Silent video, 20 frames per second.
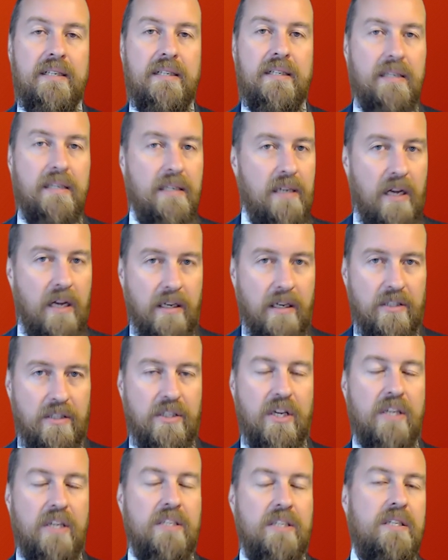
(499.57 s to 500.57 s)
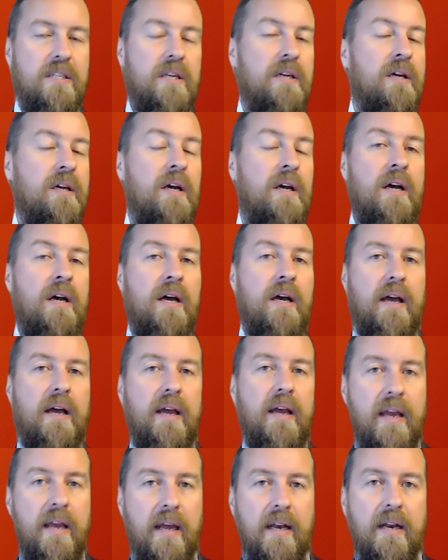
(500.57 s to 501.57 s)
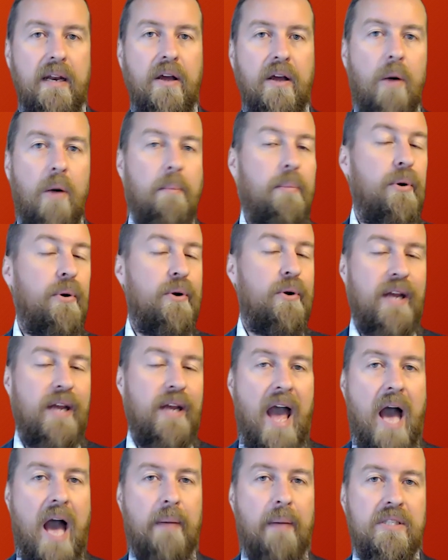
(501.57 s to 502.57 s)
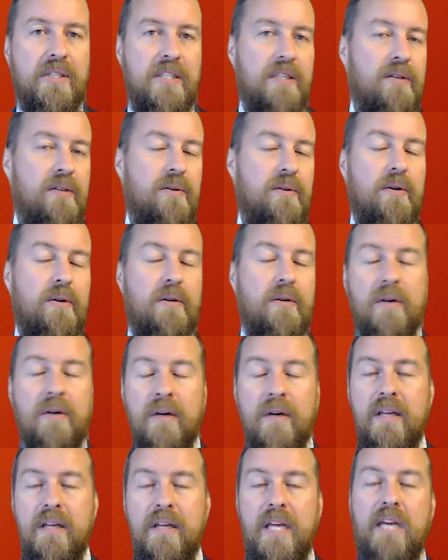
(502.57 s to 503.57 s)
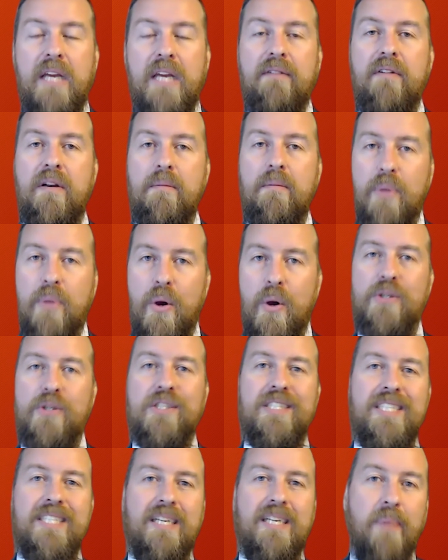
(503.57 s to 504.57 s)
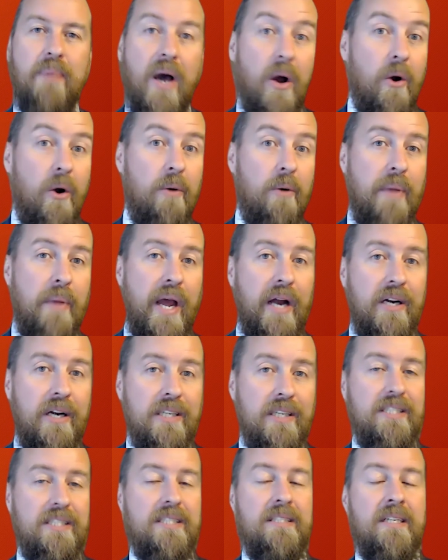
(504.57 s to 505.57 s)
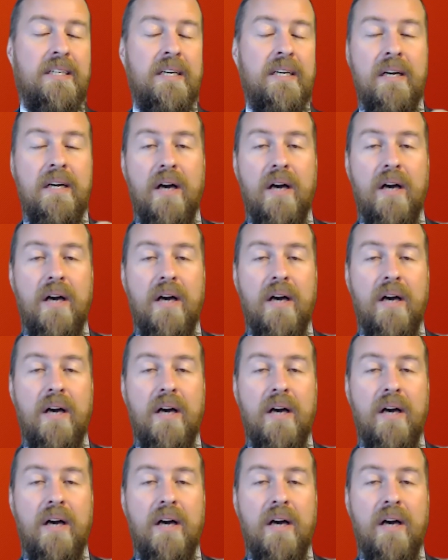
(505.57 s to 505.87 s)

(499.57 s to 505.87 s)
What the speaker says: not just the income per capita or even purchasing power parity